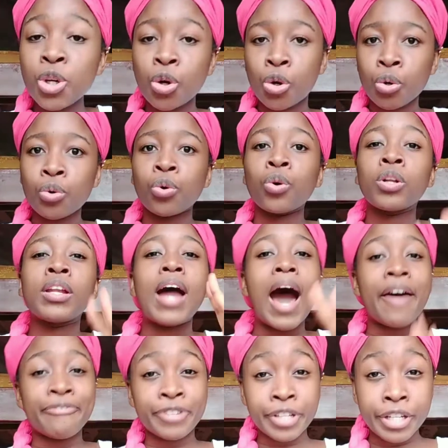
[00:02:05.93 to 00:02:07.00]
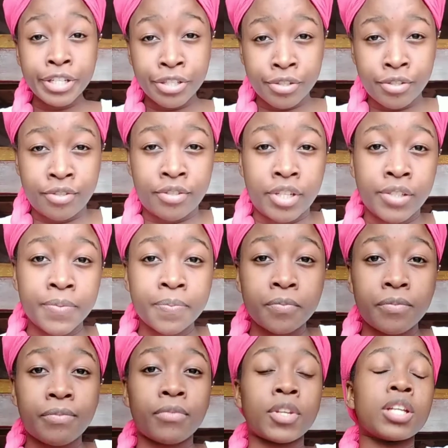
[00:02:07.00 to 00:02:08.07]
you Google African children
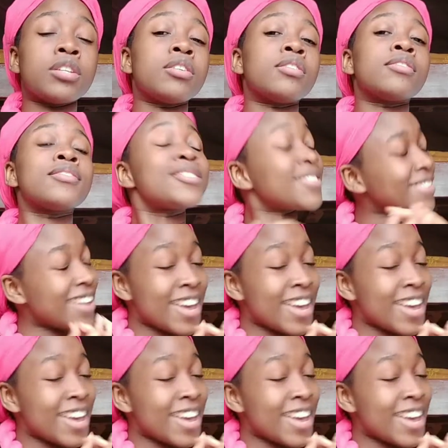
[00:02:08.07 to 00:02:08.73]
to